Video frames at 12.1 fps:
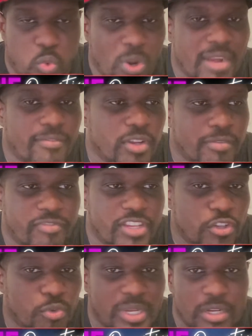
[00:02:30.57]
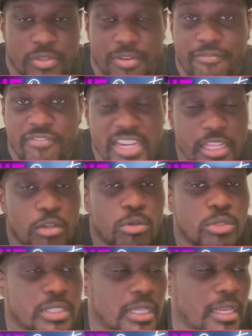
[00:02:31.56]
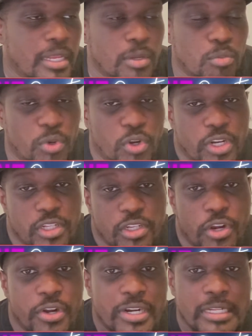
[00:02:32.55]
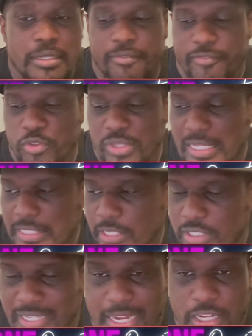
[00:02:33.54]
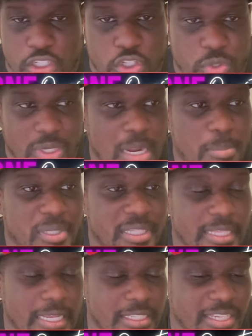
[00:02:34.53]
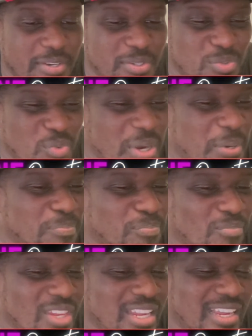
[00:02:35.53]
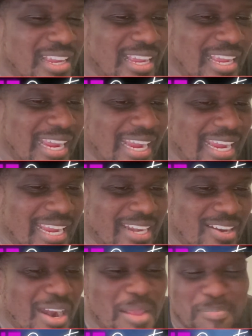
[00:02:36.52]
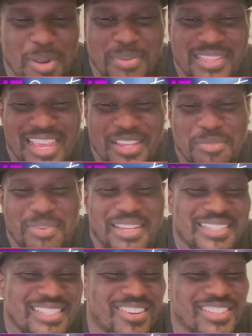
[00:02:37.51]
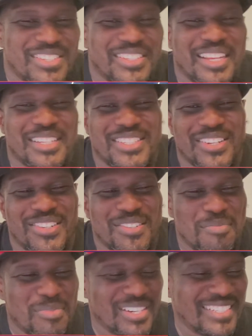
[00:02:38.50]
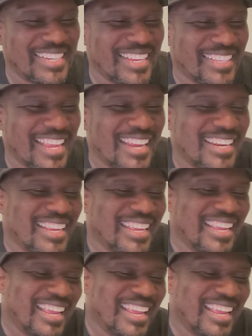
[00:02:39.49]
whatever you're featuring on your videos. And we're going to learn a few things here today and show you a couple of things here as well. And all right, Bobby, thank you, man. Talk to you later, sir. Appreciate that.